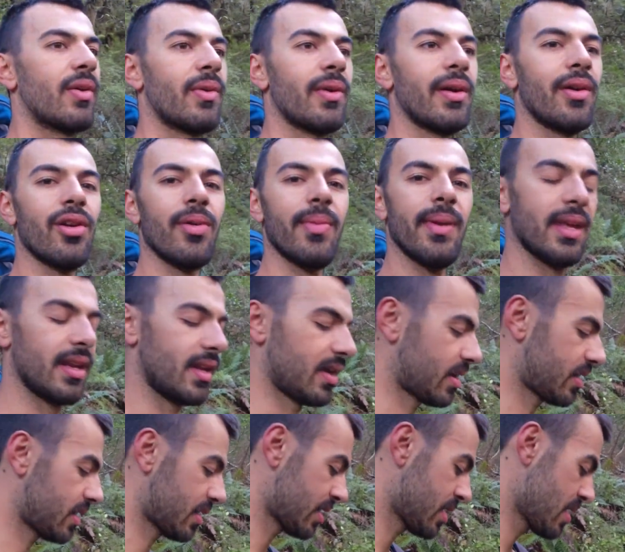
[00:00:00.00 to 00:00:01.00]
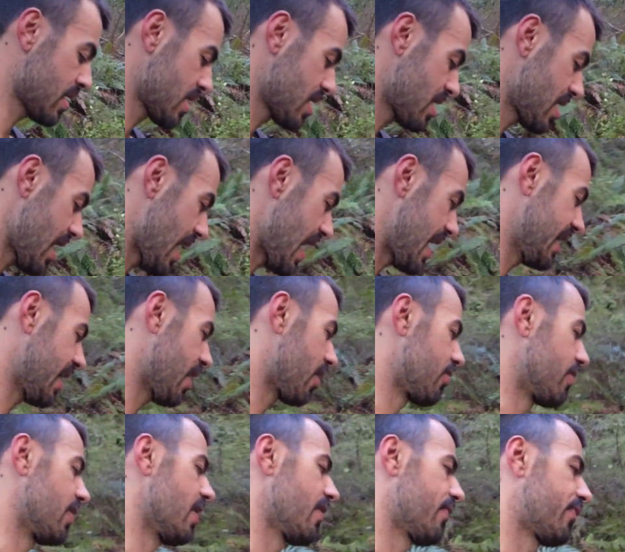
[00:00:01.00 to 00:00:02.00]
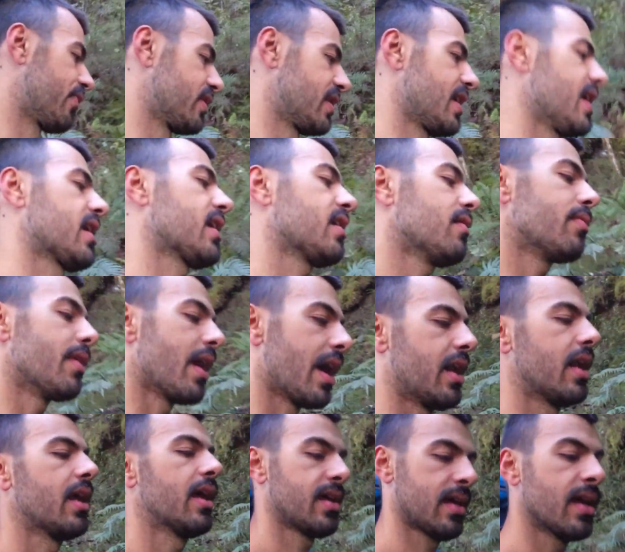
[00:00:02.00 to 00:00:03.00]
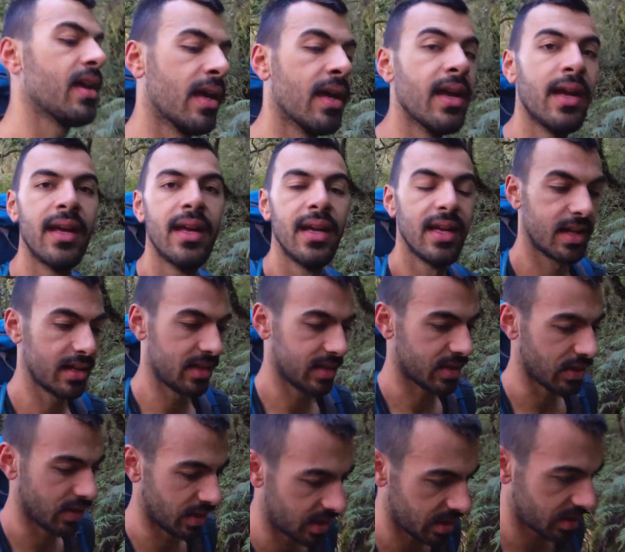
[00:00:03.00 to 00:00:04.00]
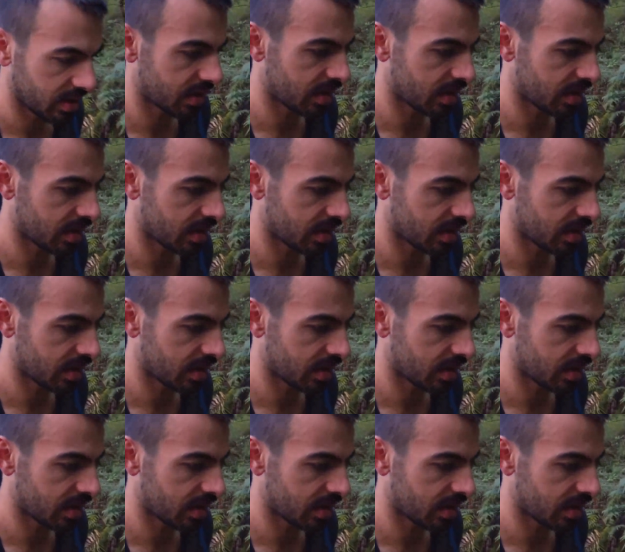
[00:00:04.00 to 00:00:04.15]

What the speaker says: We were a bit, how you going there for a second, but it's good.